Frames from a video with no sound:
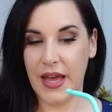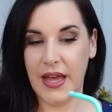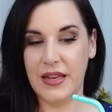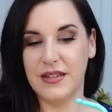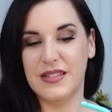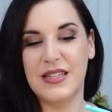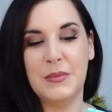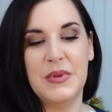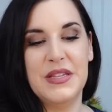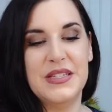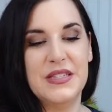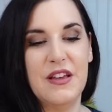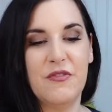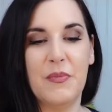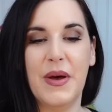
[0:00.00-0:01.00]
And some of the
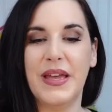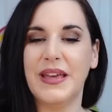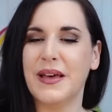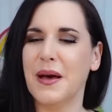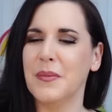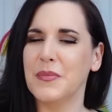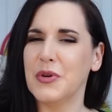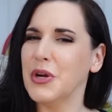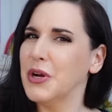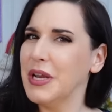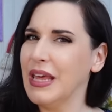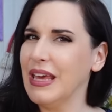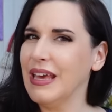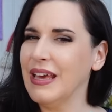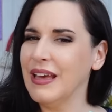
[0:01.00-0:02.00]
stuff might come
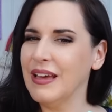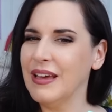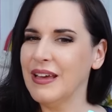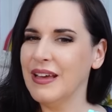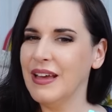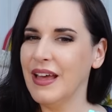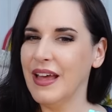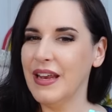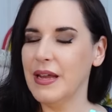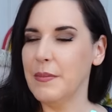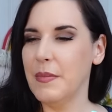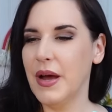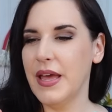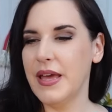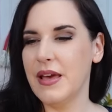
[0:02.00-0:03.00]
dirty and it
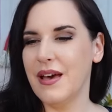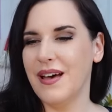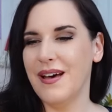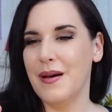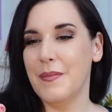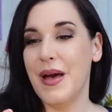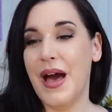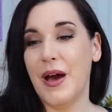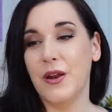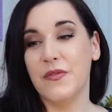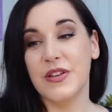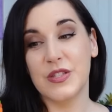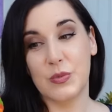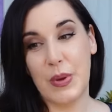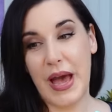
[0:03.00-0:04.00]
might come out of
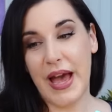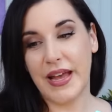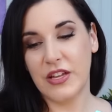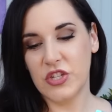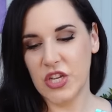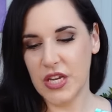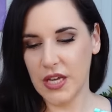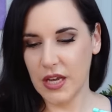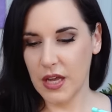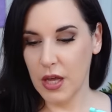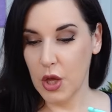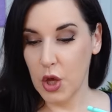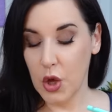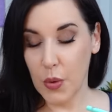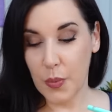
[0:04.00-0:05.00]
its packaging.
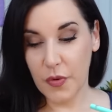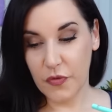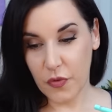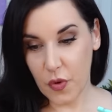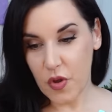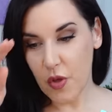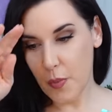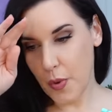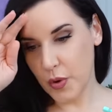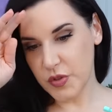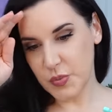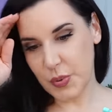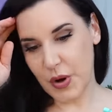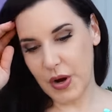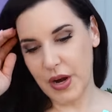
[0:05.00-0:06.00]
But for the
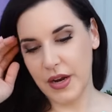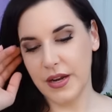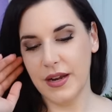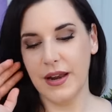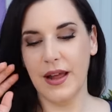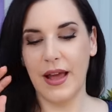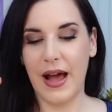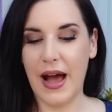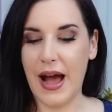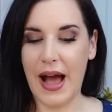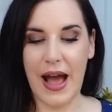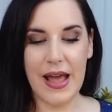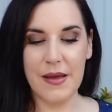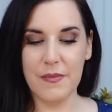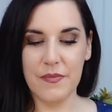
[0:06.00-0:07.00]
most part,
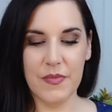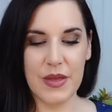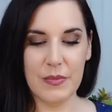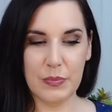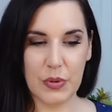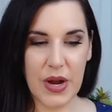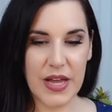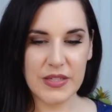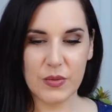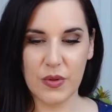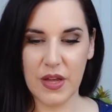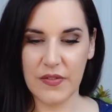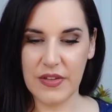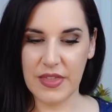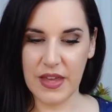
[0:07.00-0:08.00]
I am impressed with
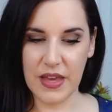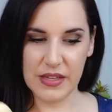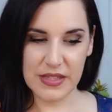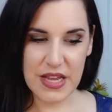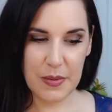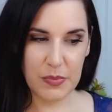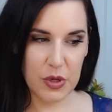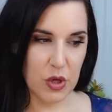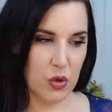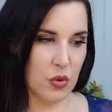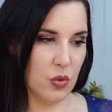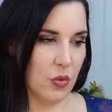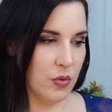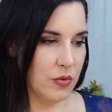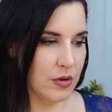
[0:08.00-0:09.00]
everything except
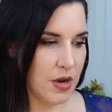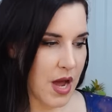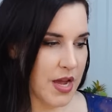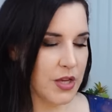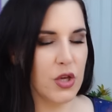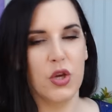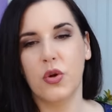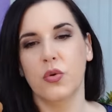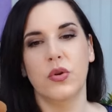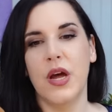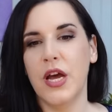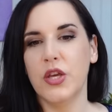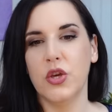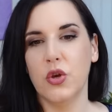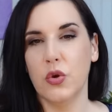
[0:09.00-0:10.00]
you. Not you.
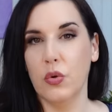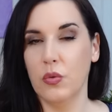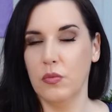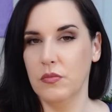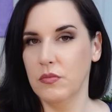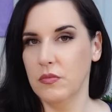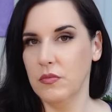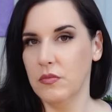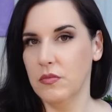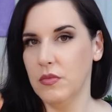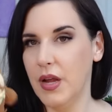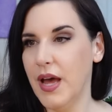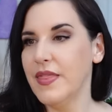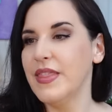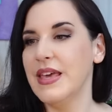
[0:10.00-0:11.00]
Not you.
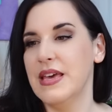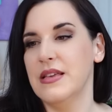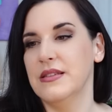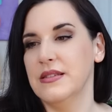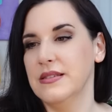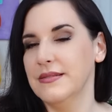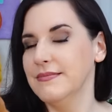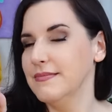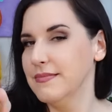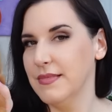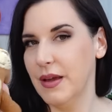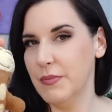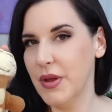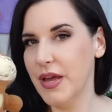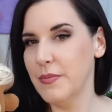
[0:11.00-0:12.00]
Not this.
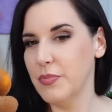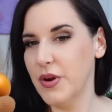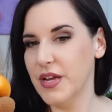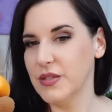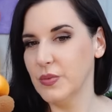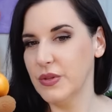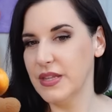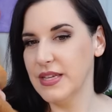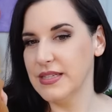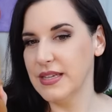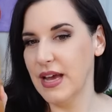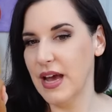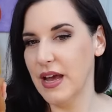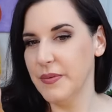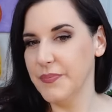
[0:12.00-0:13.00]
I'm not impressed with this
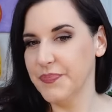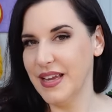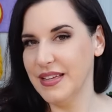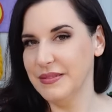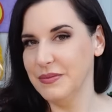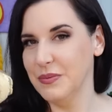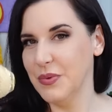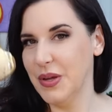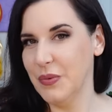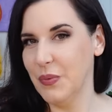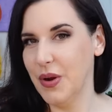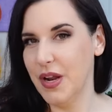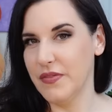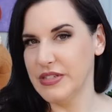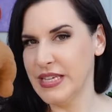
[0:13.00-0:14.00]
guy and, and
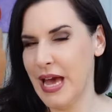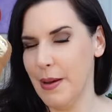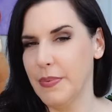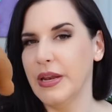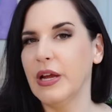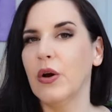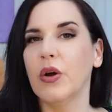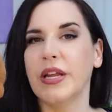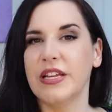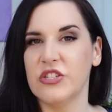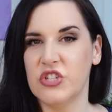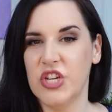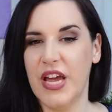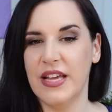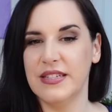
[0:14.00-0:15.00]
whatever's happening on his
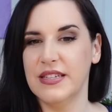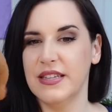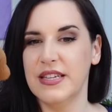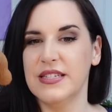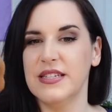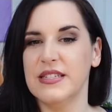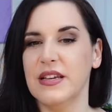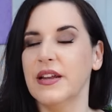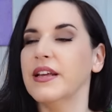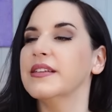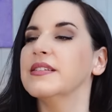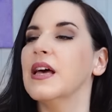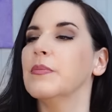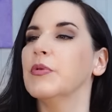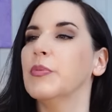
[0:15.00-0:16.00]
chest. This is
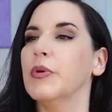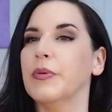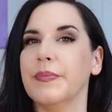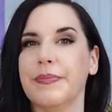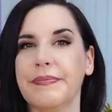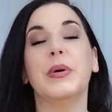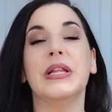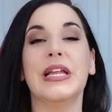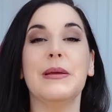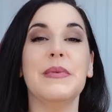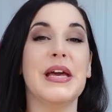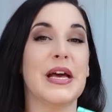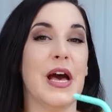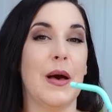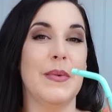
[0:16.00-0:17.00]
unacceptable. But leave
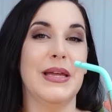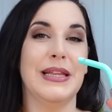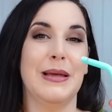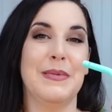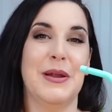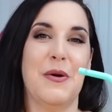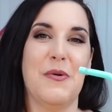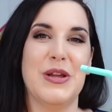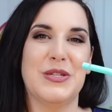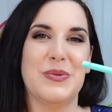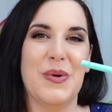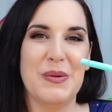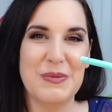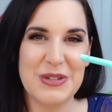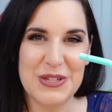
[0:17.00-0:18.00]
me a comment and let me know which
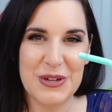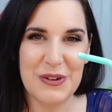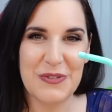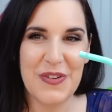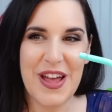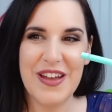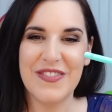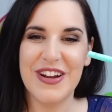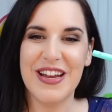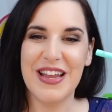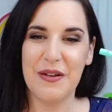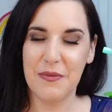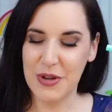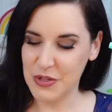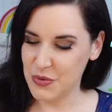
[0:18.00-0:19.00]
one was your favorite
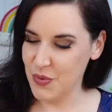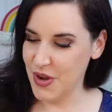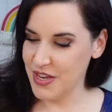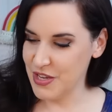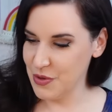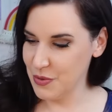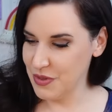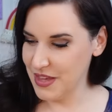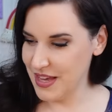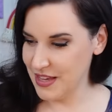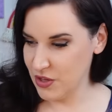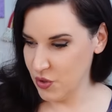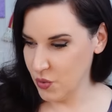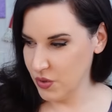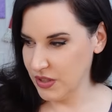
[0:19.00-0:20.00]
and which one you
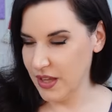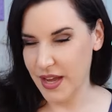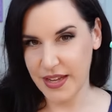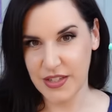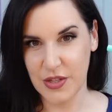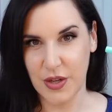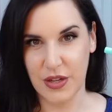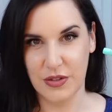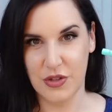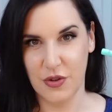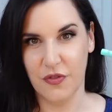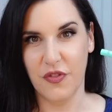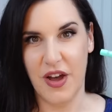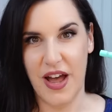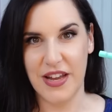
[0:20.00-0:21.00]
think you would like to,
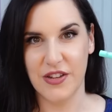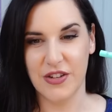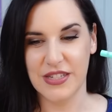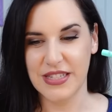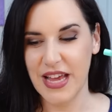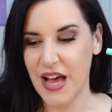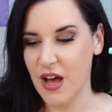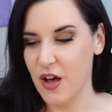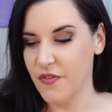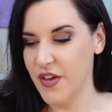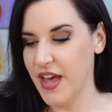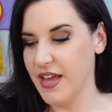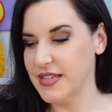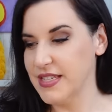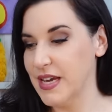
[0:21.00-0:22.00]
to find yourself.
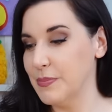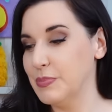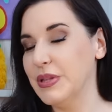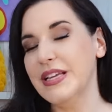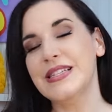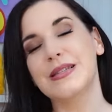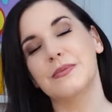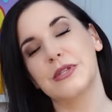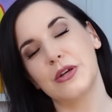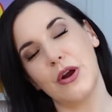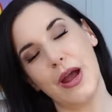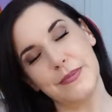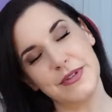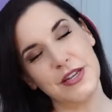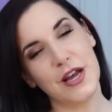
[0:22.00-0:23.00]
And uh, please
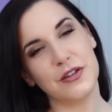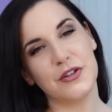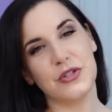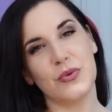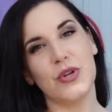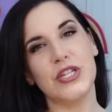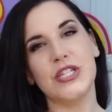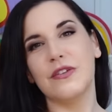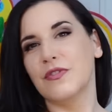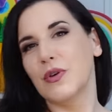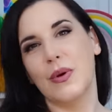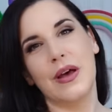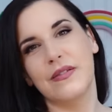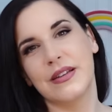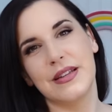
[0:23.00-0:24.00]
subscribe to Dr. Squish if
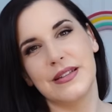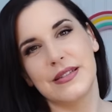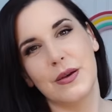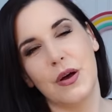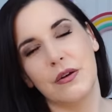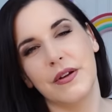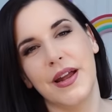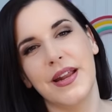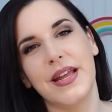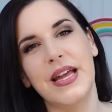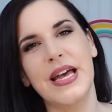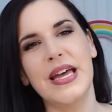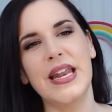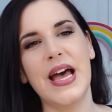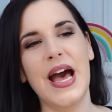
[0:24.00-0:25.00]
you haven't done so already.
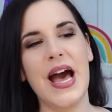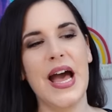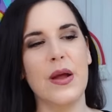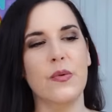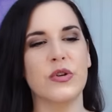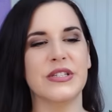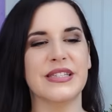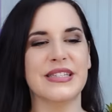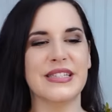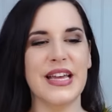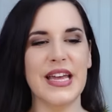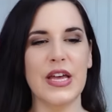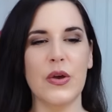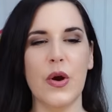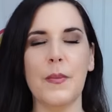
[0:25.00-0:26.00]
And I will
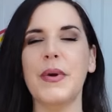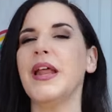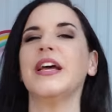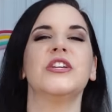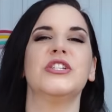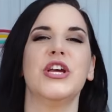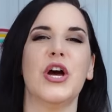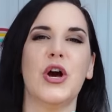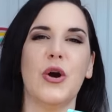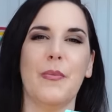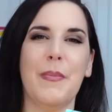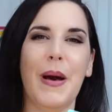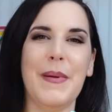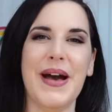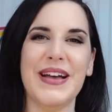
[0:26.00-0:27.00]
see you on my next show.
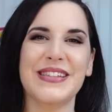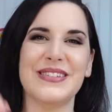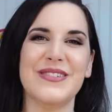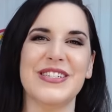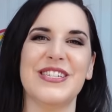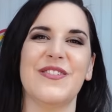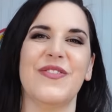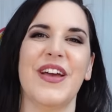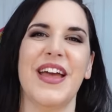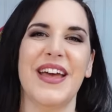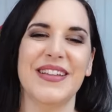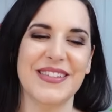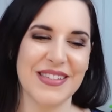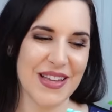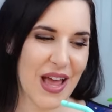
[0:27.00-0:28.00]
Bye-bye, Squishy
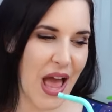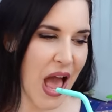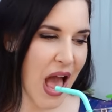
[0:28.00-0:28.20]
fans.